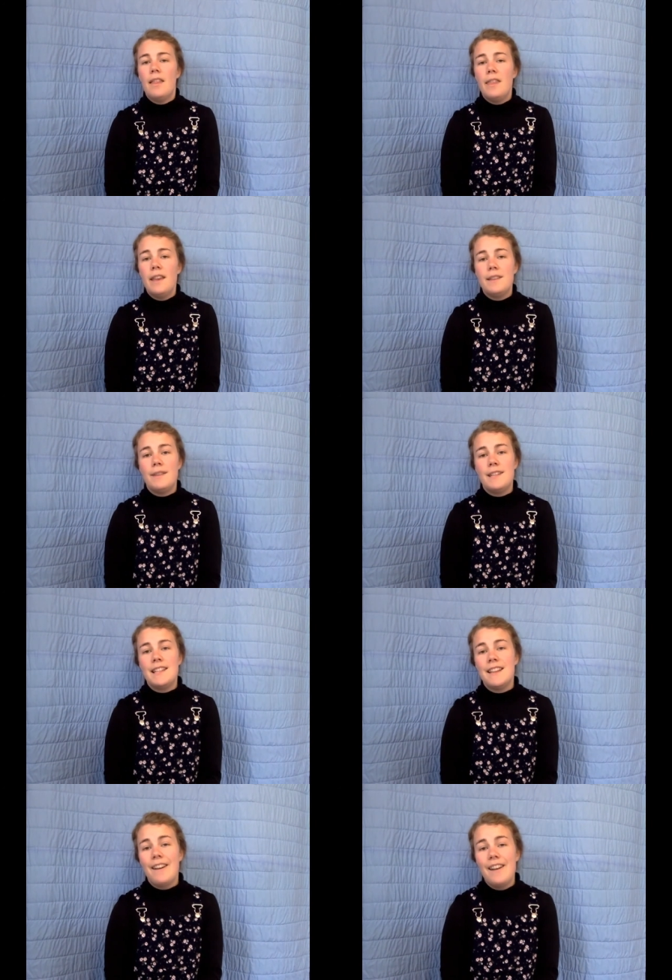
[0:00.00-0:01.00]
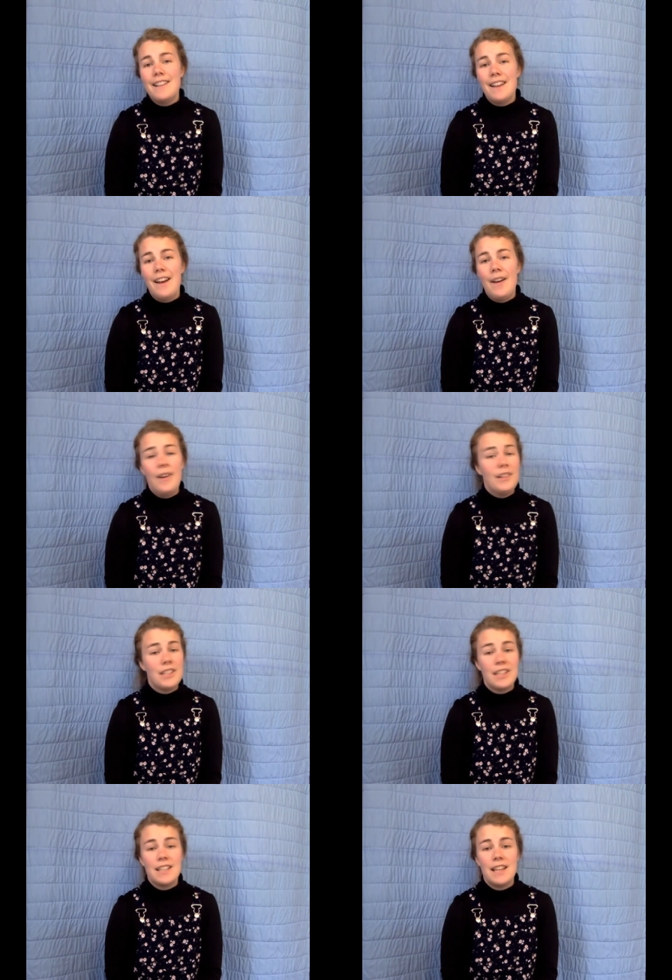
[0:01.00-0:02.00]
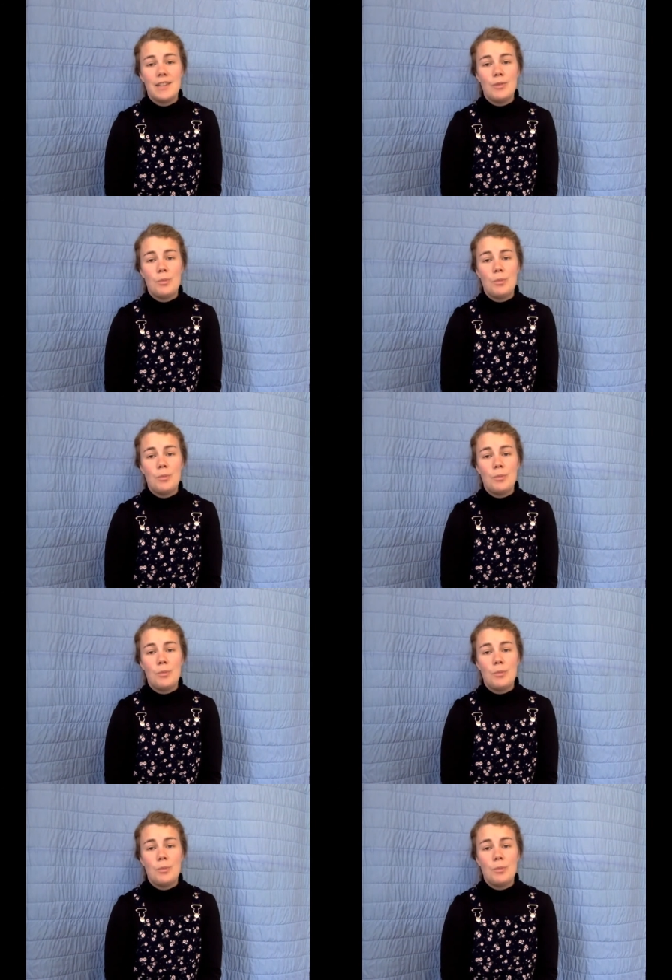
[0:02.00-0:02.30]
Thanks for listening, guys. Uh, I'm just going to say a short